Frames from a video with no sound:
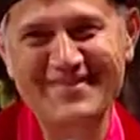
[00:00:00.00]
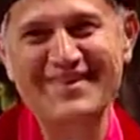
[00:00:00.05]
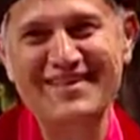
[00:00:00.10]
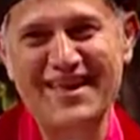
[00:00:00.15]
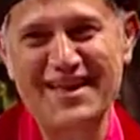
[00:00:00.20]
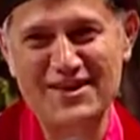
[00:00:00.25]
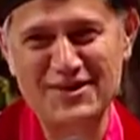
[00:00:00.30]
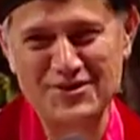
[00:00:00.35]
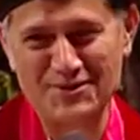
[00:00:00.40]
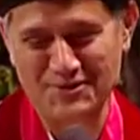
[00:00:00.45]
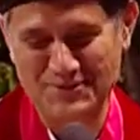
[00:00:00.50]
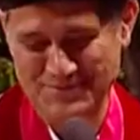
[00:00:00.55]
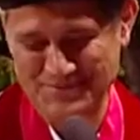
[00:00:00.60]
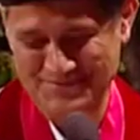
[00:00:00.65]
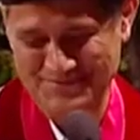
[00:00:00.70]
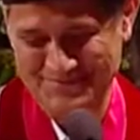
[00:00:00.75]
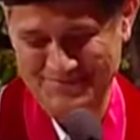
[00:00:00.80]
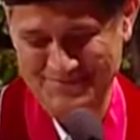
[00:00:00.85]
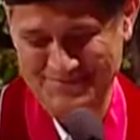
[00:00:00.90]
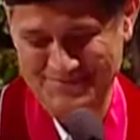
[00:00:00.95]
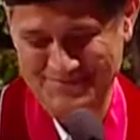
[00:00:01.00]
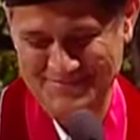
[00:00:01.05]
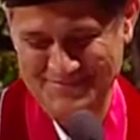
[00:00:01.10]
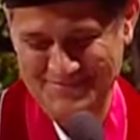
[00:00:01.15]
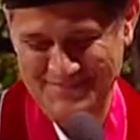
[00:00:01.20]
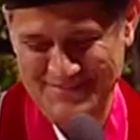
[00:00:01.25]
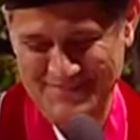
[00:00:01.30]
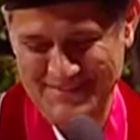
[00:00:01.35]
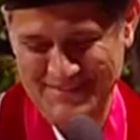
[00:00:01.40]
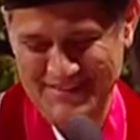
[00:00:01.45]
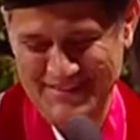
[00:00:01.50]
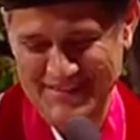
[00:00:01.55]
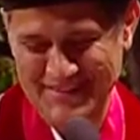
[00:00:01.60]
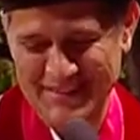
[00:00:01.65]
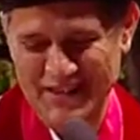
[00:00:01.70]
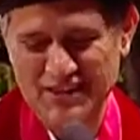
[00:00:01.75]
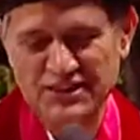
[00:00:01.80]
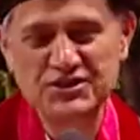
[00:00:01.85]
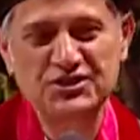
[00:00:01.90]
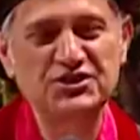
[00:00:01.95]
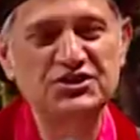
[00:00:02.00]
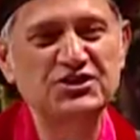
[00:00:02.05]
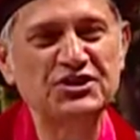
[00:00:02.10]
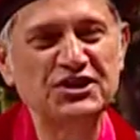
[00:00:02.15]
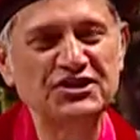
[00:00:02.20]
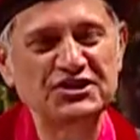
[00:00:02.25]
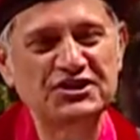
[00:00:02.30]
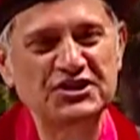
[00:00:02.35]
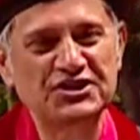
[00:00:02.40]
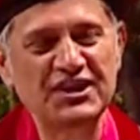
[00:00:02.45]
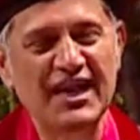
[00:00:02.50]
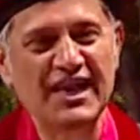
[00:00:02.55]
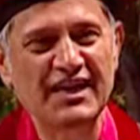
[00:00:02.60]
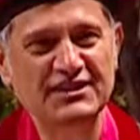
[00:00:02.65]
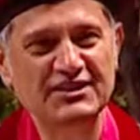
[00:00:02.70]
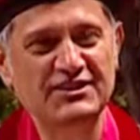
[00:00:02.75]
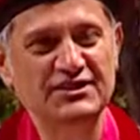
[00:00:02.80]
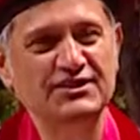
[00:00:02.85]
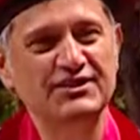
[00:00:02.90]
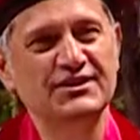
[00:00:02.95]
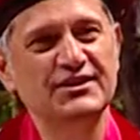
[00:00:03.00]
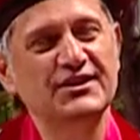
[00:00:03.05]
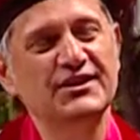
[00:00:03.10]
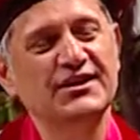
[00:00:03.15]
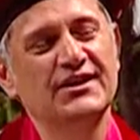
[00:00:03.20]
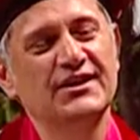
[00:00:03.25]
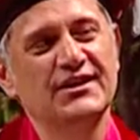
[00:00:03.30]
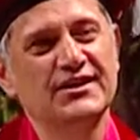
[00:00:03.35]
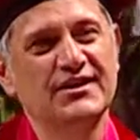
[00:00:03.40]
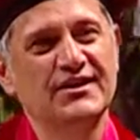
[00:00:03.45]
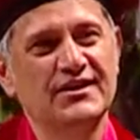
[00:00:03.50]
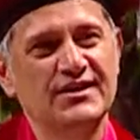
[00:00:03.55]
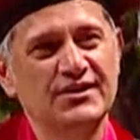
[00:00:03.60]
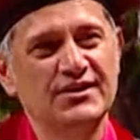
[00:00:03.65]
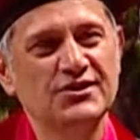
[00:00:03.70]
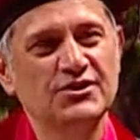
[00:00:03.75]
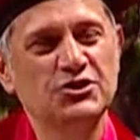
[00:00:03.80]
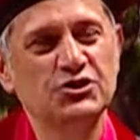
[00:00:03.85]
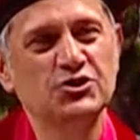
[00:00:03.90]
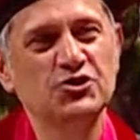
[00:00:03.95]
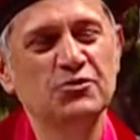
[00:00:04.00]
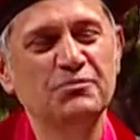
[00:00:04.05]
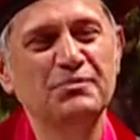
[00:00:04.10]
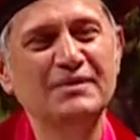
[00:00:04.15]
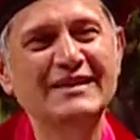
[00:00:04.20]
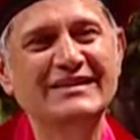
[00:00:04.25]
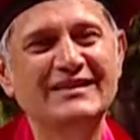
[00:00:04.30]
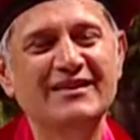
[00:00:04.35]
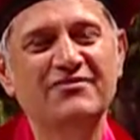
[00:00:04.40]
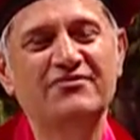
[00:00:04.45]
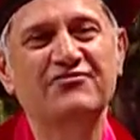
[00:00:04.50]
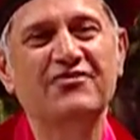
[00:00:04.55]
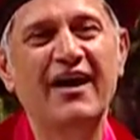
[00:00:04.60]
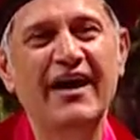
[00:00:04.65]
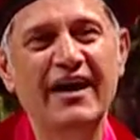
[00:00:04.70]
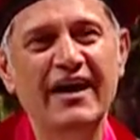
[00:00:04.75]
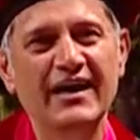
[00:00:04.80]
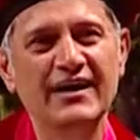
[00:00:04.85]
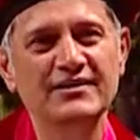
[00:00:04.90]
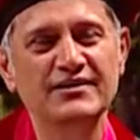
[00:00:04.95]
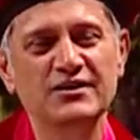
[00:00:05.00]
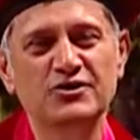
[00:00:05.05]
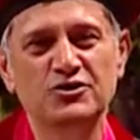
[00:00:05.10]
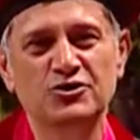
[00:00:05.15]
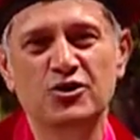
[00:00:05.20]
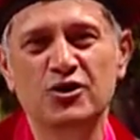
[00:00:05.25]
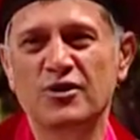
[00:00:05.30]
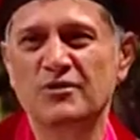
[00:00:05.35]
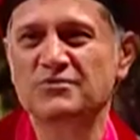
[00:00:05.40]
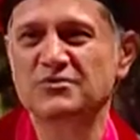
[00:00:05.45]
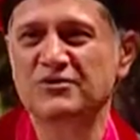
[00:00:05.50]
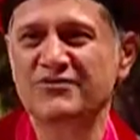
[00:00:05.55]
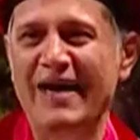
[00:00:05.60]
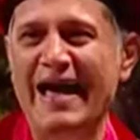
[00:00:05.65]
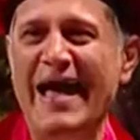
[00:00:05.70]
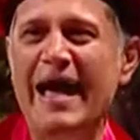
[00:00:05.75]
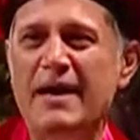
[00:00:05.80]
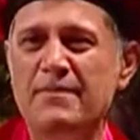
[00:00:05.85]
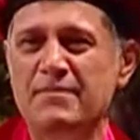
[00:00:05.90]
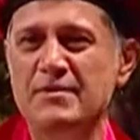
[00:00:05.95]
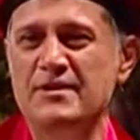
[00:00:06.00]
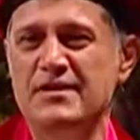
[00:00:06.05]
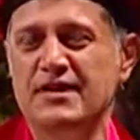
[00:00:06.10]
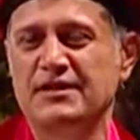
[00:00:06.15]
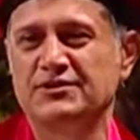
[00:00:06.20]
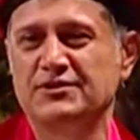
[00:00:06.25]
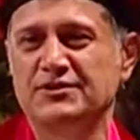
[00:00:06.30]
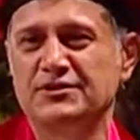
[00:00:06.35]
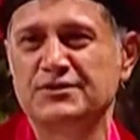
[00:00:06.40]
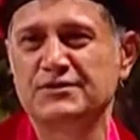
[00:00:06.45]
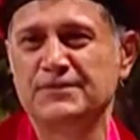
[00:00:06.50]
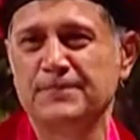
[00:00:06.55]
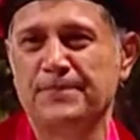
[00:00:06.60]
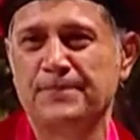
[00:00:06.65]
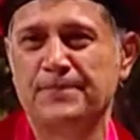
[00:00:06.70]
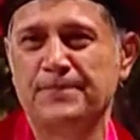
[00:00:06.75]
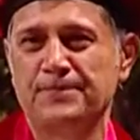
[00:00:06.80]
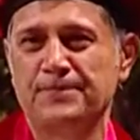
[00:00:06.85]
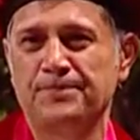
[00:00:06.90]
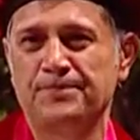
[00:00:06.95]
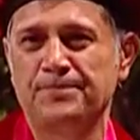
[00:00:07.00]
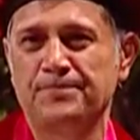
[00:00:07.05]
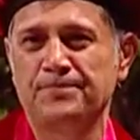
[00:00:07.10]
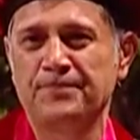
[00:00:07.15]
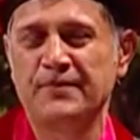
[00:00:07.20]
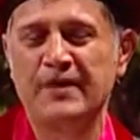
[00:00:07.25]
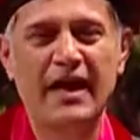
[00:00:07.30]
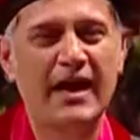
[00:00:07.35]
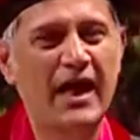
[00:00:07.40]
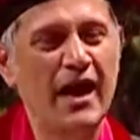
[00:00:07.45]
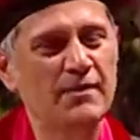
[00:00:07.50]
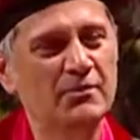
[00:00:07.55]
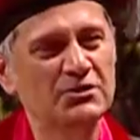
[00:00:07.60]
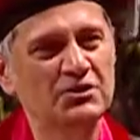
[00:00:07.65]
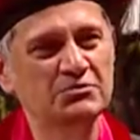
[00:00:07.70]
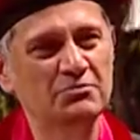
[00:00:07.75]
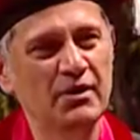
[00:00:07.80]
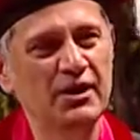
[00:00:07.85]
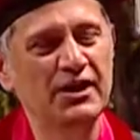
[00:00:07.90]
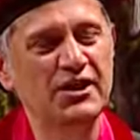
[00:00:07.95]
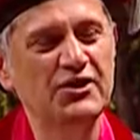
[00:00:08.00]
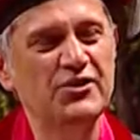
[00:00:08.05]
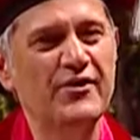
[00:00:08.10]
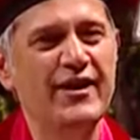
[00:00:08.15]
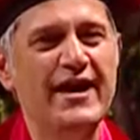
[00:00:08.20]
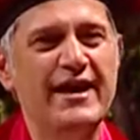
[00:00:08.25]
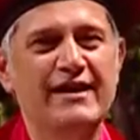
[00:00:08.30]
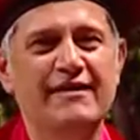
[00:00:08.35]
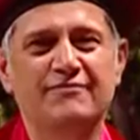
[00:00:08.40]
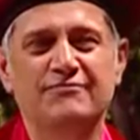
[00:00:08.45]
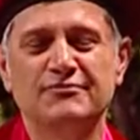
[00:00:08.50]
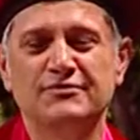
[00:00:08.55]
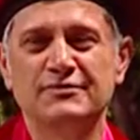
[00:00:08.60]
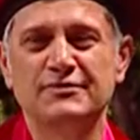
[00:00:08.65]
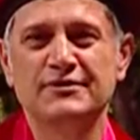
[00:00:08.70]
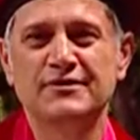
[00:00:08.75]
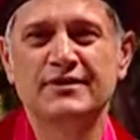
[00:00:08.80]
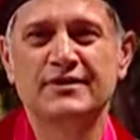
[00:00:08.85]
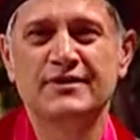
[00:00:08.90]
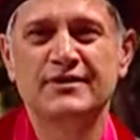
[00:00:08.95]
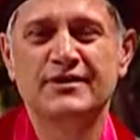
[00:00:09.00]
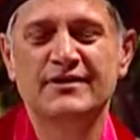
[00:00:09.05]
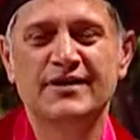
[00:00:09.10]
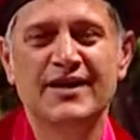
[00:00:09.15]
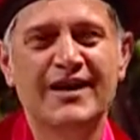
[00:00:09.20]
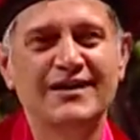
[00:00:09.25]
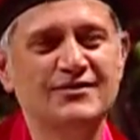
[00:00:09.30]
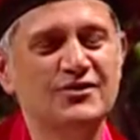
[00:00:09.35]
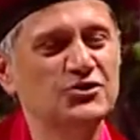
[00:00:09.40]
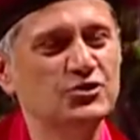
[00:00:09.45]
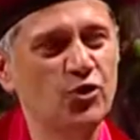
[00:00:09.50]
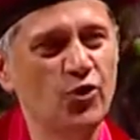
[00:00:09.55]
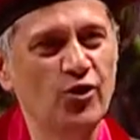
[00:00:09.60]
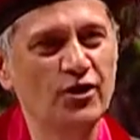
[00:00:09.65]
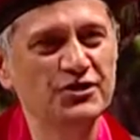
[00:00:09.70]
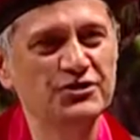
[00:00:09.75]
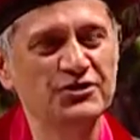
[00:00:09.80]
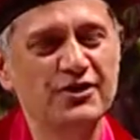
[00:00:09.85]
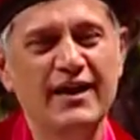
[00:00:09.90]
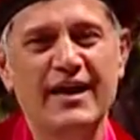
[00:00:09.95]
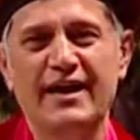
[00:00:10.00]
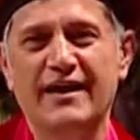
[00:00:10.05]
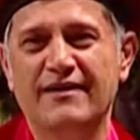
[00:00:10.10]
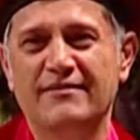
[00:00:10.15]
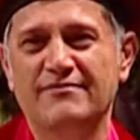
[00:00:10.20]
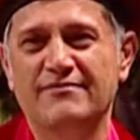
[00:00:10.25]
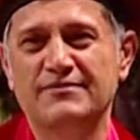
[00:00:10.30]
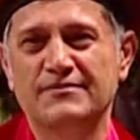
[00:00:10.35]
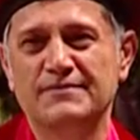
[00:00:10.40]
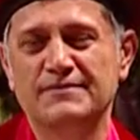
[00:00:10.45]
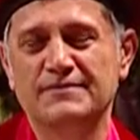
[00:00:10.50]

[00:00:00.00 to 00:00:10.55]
Thank you. Success should be defined in terms of happiness, not how much money you have, not the toys you have.